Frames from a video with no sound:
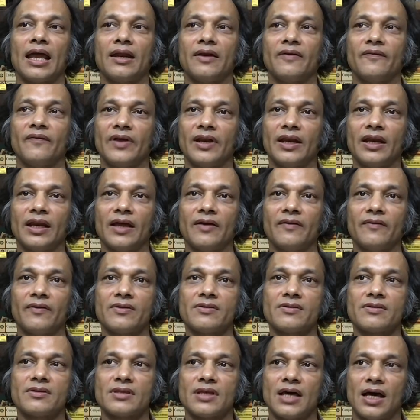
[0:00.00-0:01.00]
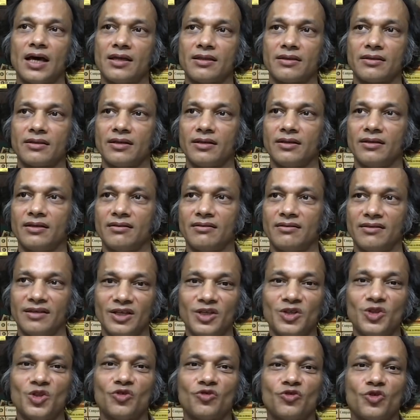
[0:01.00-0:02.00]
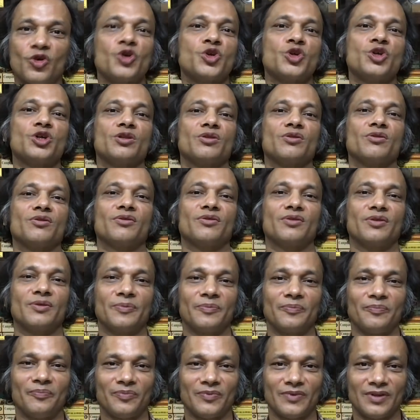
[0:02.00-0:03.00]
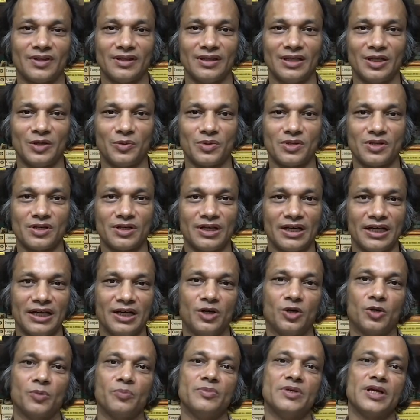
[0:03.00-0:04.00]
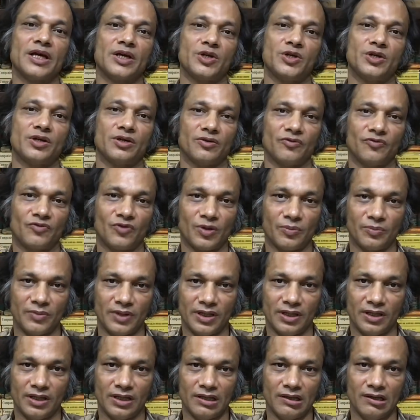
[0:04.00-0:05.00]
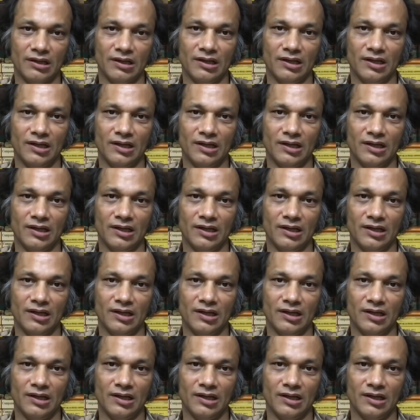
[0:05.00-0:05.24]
And when I was asking this series of questions, there was a great objection from the